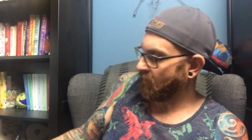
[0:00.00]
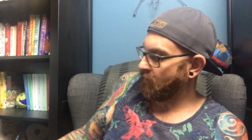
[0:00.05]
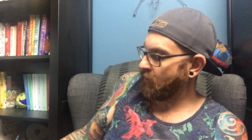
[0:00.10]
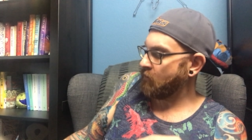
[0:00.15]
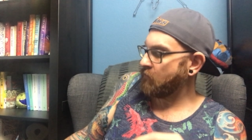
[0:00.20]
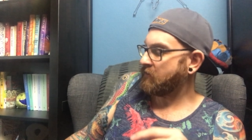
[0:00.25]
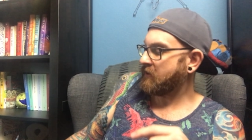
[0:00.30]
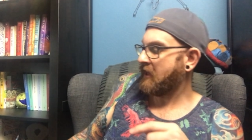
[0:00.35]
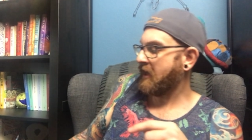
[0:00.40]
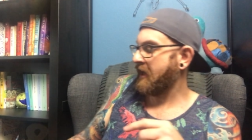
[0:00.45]

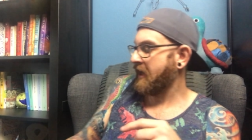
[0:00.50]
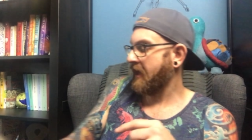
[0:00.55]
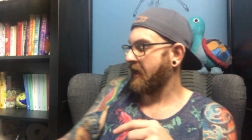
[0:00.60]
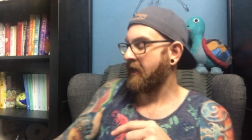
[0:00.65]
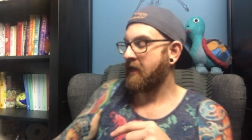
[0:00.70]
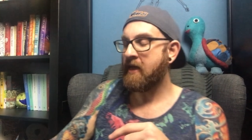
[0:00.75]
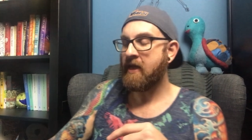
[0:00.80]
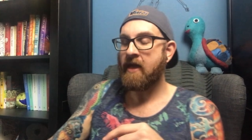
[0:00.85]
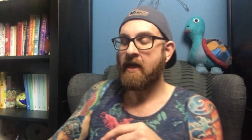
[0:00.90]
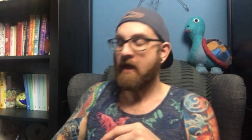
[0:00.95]
Okay.
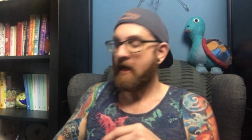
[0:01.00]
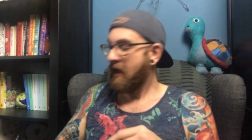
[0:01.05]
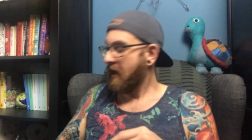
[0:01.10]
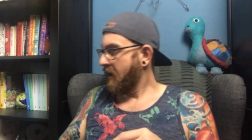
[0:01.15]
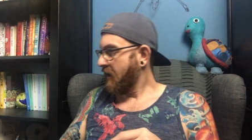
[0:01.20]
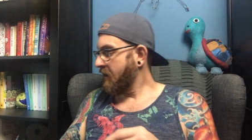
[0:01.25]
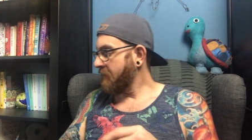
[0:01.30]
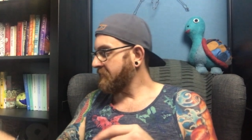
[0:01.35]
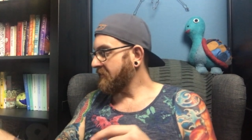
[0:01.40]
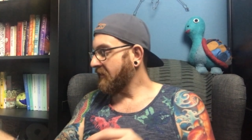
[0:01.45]

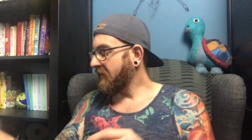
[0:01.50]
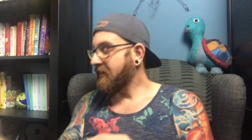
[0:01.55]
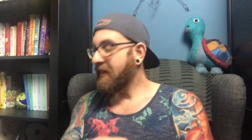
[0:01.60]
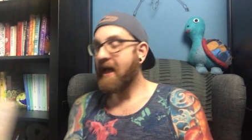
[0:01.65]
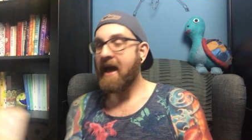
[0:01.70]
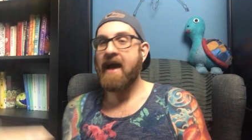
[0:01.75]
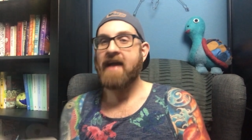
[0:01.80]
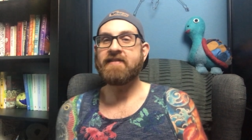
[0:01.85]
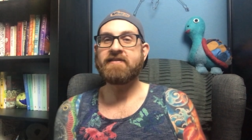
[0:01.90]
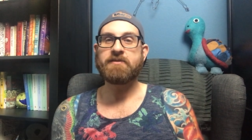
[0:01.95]
The
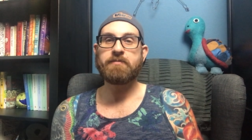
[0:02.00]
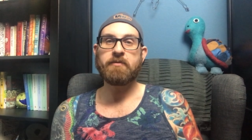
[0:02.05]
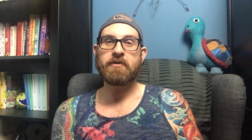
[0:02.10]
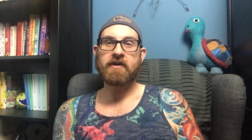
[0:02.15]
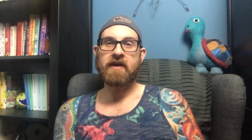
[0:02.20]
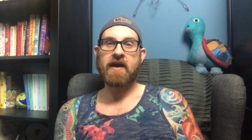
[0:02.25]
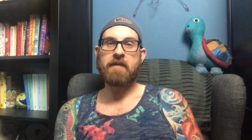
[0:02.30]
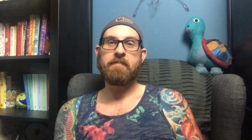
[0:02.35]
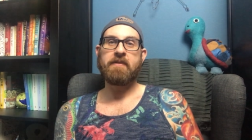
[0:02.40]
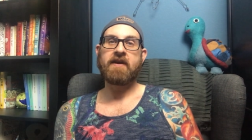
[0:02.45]
last
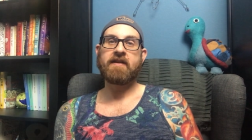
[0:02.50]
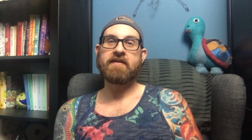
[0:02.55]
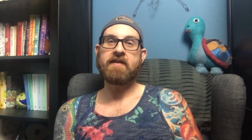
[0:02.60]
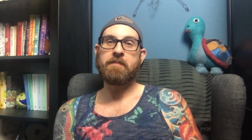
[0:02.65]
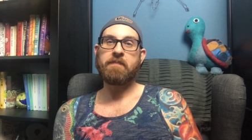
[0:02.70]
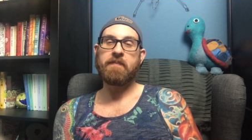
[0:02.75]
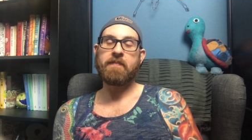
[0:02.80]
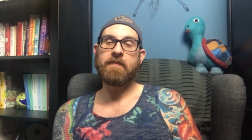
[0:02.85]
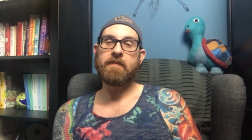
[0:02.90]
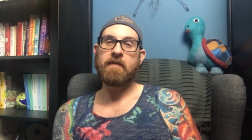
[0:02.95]
book I picked
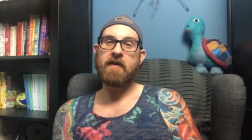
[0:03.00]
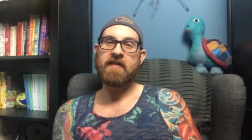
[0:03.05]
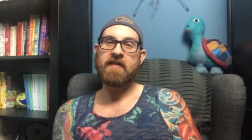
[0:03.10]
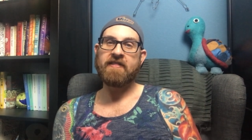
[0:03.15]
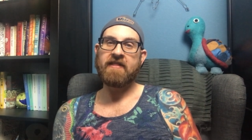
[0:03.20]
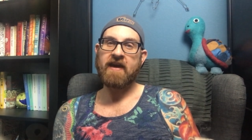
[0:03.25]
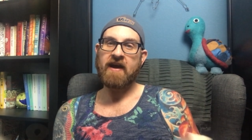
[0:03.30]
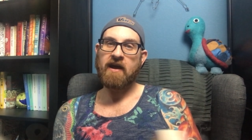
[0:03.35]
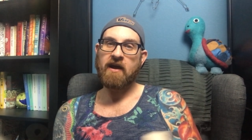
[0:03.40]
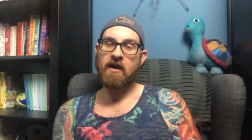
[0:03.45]
up
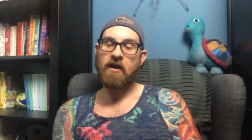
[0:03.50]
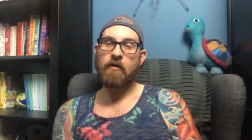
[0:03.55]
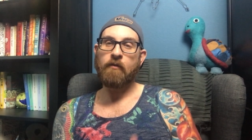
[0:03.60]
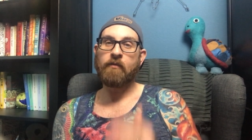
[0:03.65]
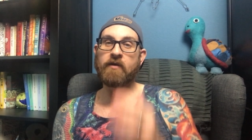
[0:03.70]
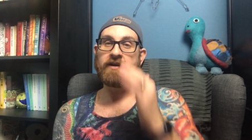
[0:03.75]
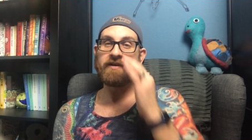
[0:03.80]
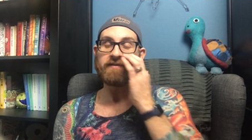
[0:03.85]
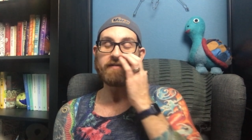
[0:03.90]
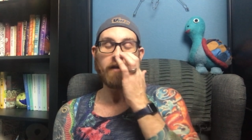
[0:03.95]
there
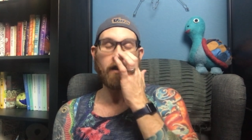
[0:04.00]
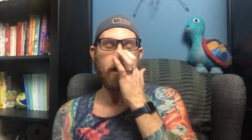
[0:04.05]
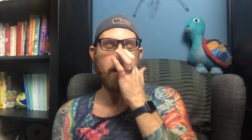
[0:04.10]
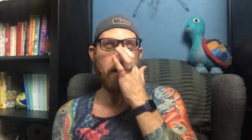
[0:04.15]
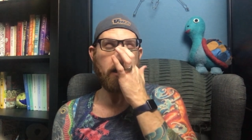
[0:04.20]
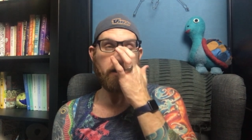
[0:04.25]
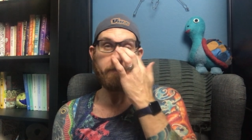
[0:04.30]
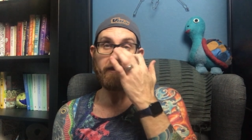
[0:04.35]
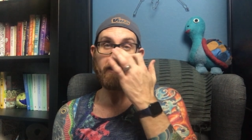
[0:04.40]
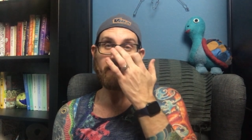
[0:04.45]
was
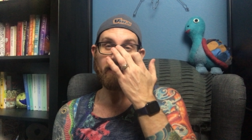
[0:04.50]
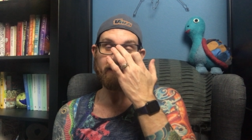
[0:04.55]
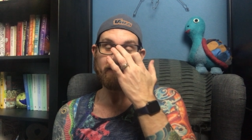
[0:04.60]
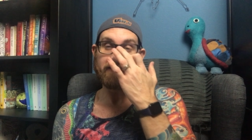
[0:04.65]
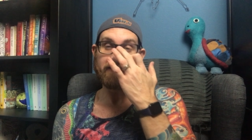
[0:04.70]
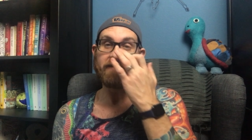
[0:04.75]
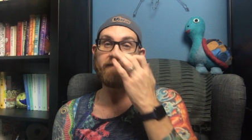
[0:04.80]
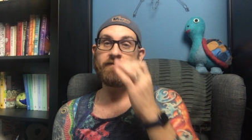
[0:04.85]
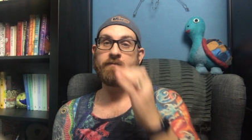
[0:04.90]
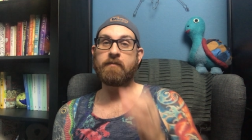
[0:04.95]
all
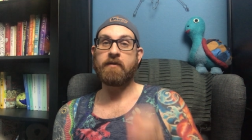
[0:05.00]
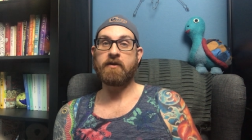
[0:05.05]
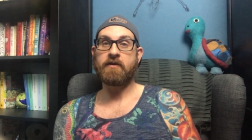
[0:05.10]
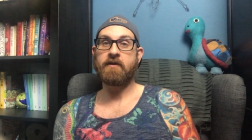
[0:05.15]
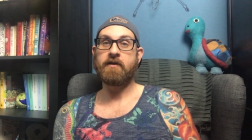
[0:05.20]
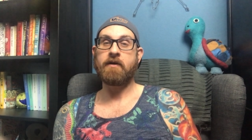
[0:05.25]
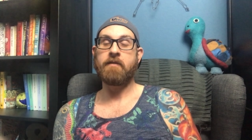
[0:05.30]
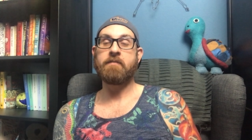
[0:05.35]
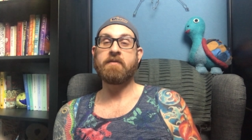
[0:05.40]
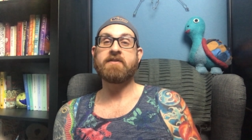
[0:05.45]
because of
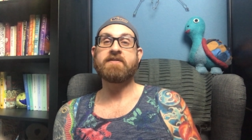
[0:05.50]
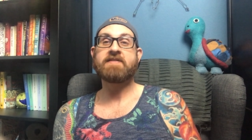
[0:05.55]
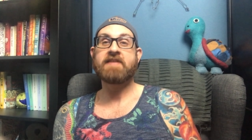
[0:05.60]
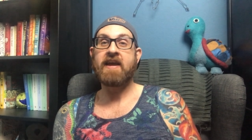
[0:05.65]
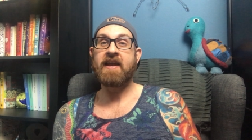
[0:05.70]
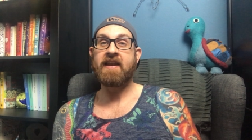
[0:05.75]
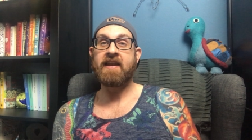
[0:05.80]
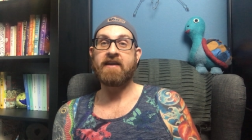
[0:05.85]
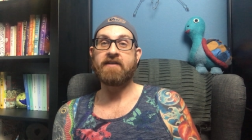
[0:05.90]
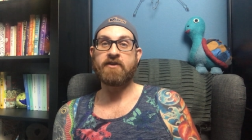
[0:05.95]

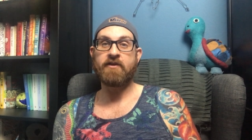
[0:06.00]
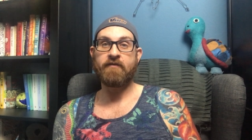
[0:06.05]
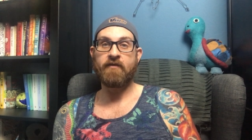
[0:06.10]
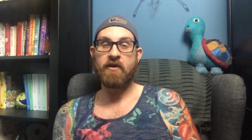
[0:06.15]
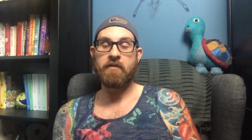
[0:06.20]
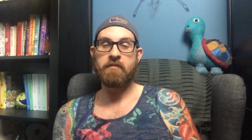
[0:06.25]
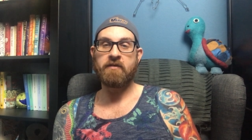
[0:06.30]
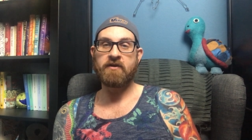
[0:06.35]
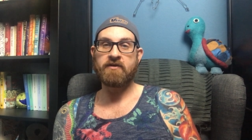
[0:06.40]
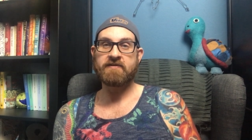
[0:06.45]
Mercedes
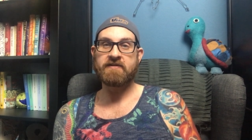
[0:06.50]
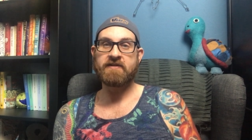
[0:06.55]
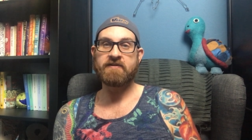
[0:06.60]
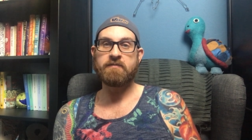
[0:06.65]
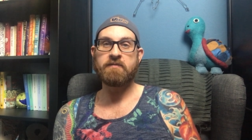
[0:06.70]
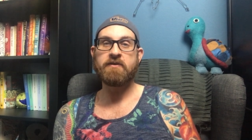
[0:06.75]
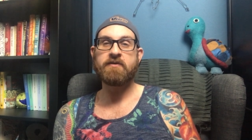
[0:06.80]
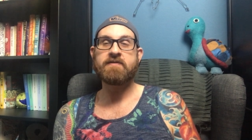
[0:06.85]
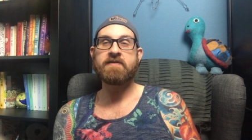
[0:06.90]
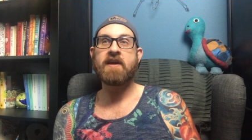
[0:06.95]
over at Mercy's
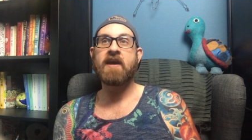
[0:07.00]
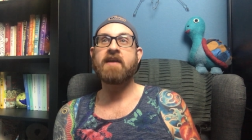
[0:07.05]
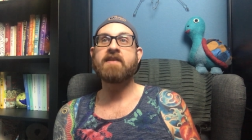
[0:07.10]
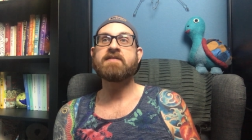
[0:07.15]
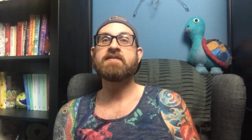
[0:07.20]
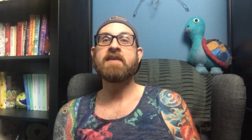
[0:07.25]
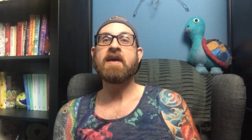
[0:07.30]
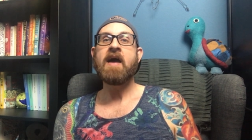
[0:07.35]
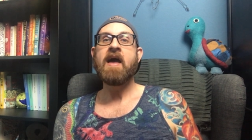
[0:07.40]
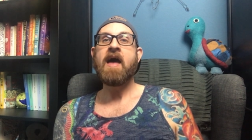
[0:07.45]

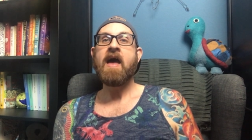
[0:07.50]
Musings.